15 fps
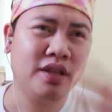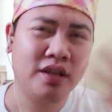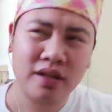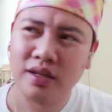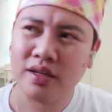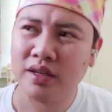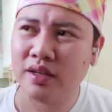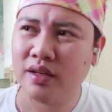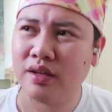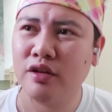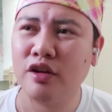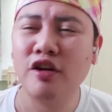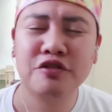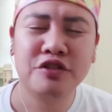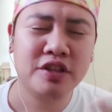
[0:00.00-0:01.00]
uh,
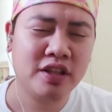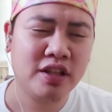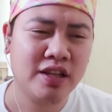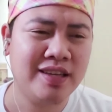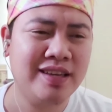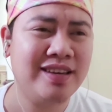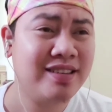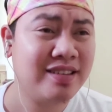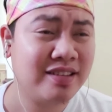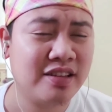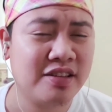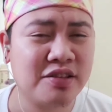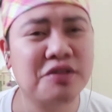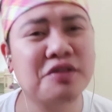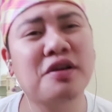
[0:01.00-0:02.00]
oftenly
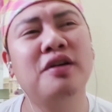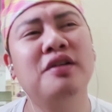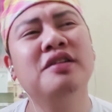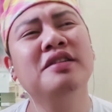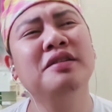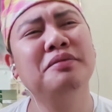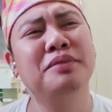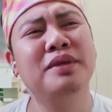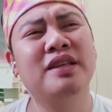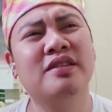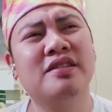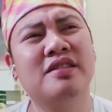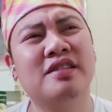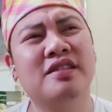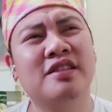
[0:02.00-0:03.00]
English song
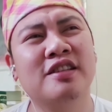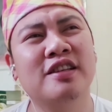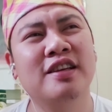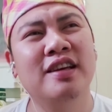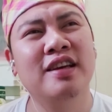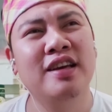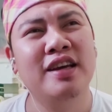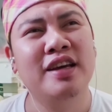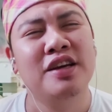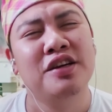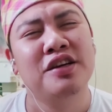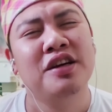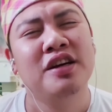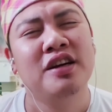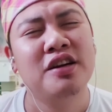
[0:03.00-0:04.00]
because
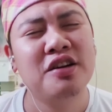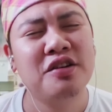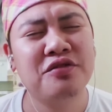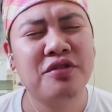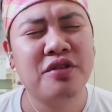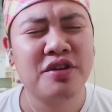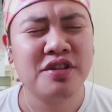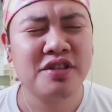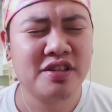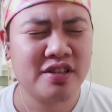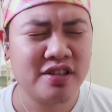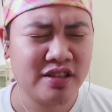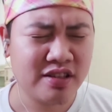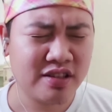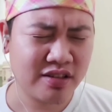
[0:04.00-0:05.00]
her
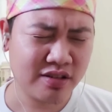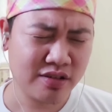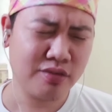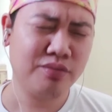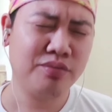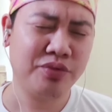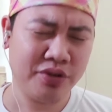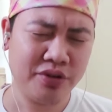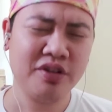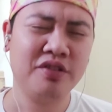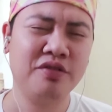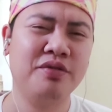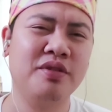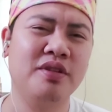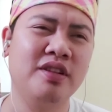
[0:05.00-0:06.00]
voice is so
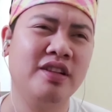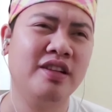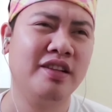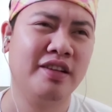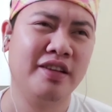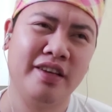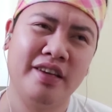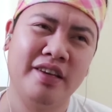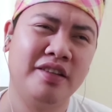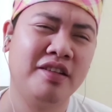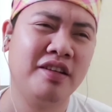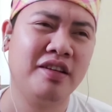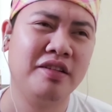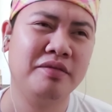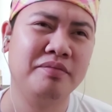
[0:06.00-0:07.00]
beautiful
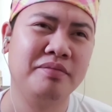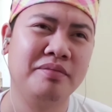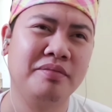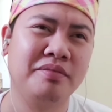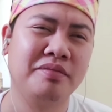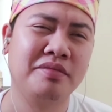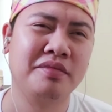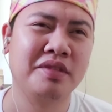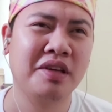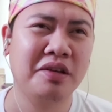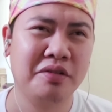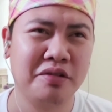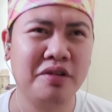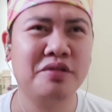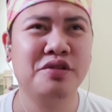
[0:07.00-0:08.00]
and I
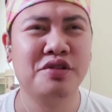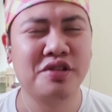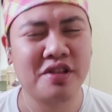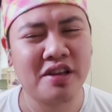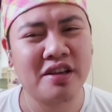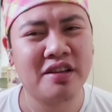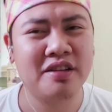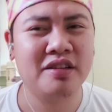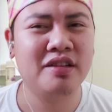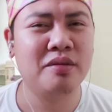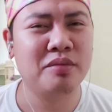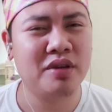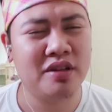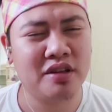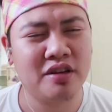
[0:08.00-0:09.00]
don't understand the
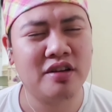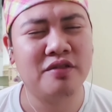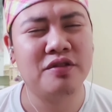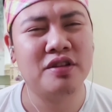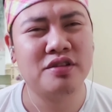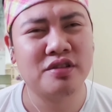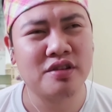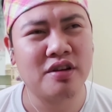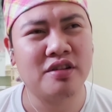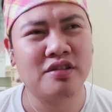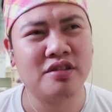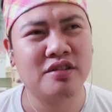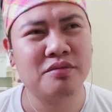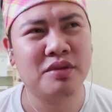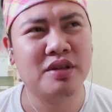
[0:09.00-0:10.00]
meaning of the
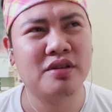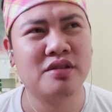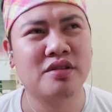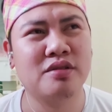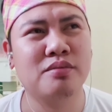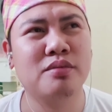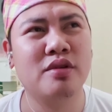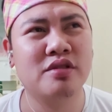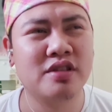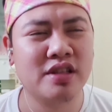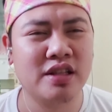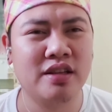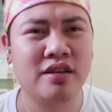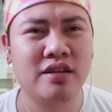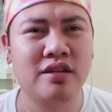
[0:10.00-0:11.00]
song because
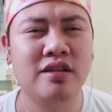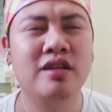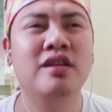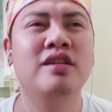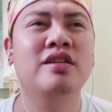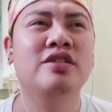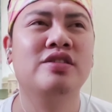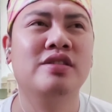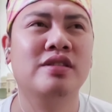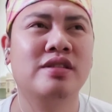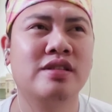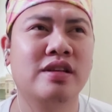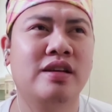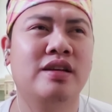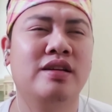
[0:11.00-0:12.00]
mostly she
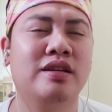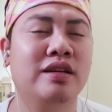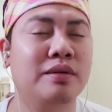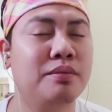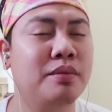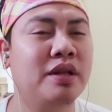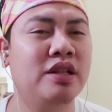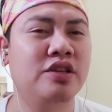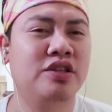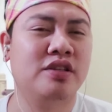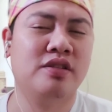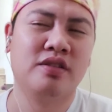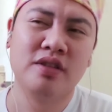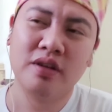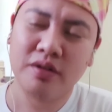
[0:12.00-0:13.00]
sang
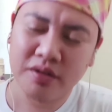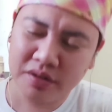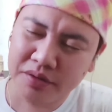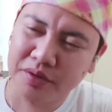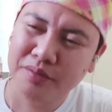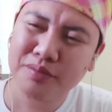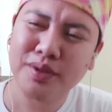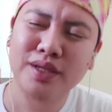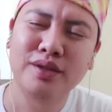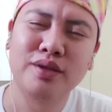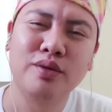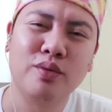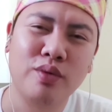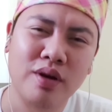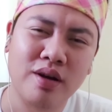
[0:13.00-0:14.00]
Malaysian song but
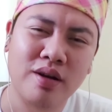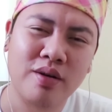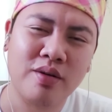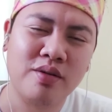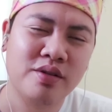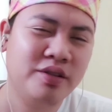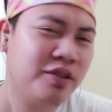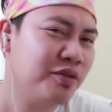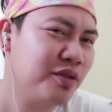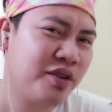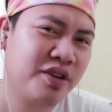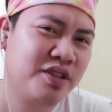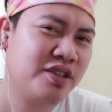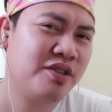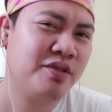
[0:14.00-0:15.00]
wow the
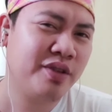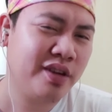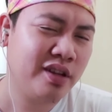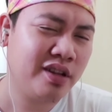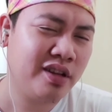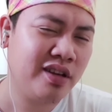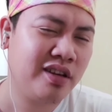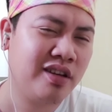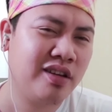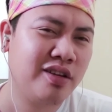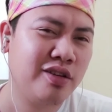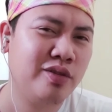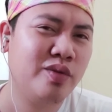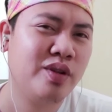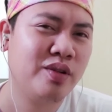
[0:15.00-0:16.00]
voice really
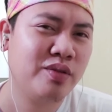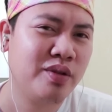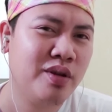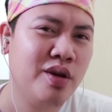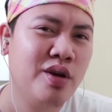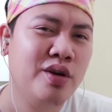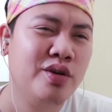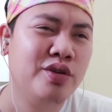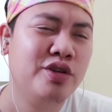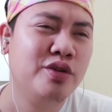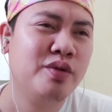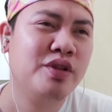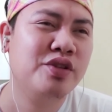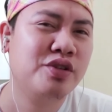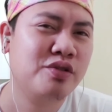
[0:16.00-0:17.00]
you will
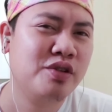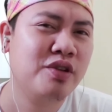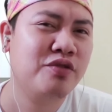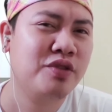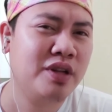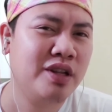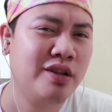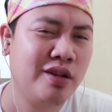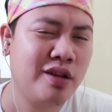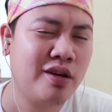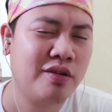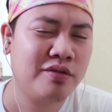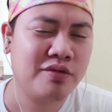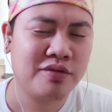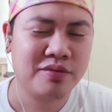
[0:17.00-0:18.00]
you will truly fall in
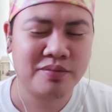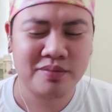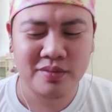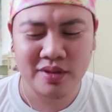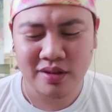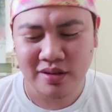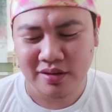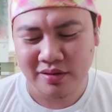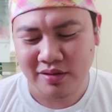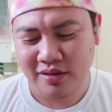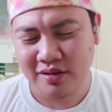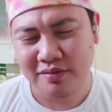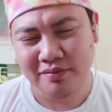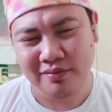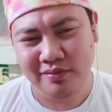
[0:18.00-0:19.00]
love
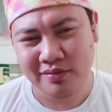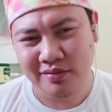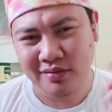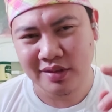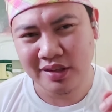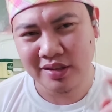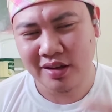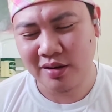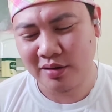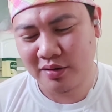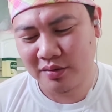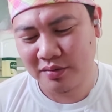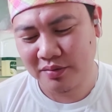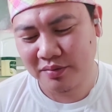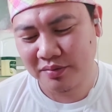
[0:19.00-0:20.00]
let's go